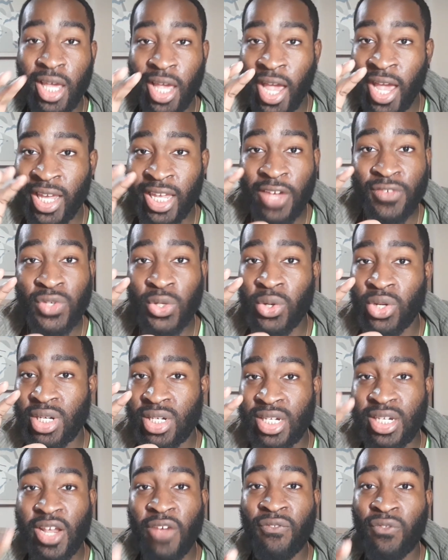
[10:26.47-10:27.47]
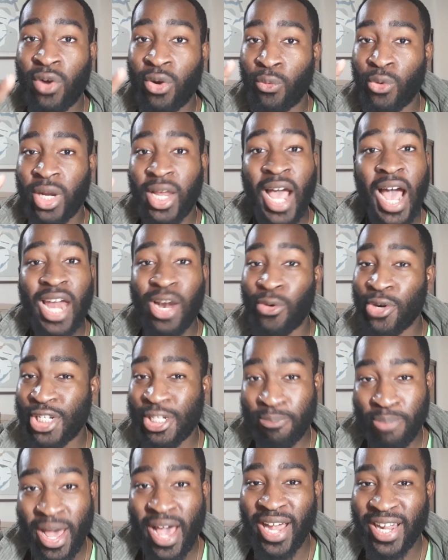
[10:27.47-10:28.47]
it gives you a different kind of
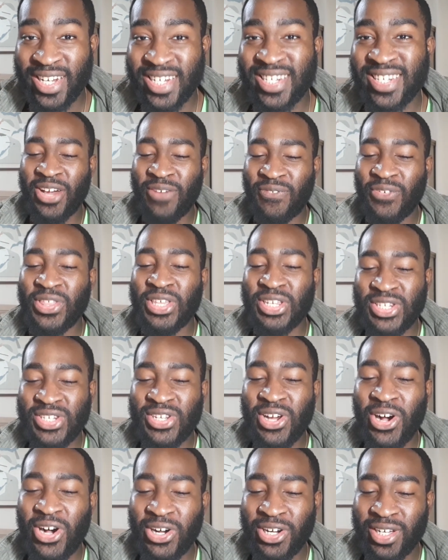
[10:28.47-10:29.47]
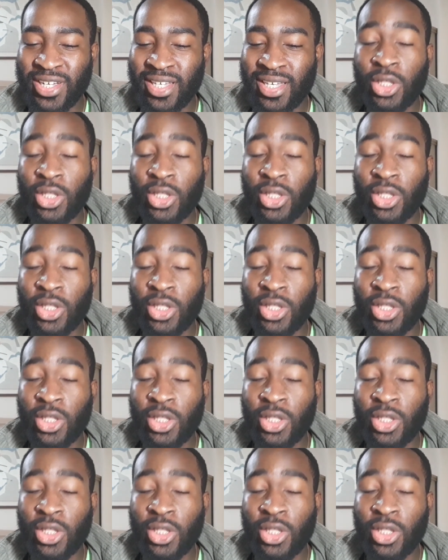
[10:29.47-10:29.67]
respect uh, for this song.